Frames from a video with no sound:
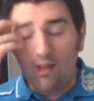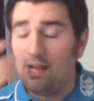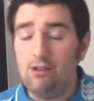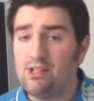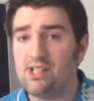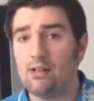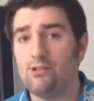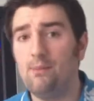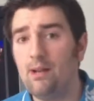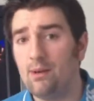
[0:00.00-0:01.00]
It usually
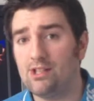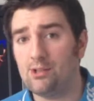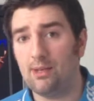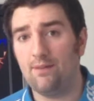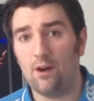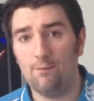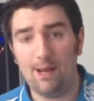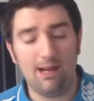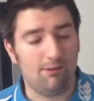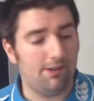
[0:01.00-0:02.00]
sells from anywhere to
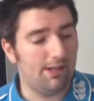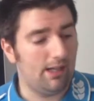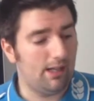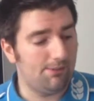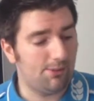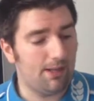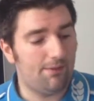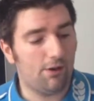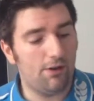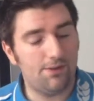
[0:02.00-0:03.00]
£25,
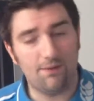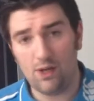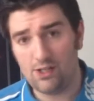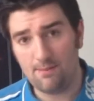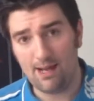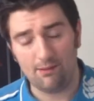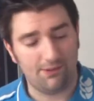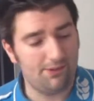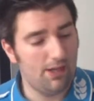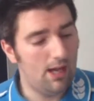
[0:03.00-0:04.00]
25 to
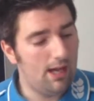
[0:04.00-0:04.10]
£30,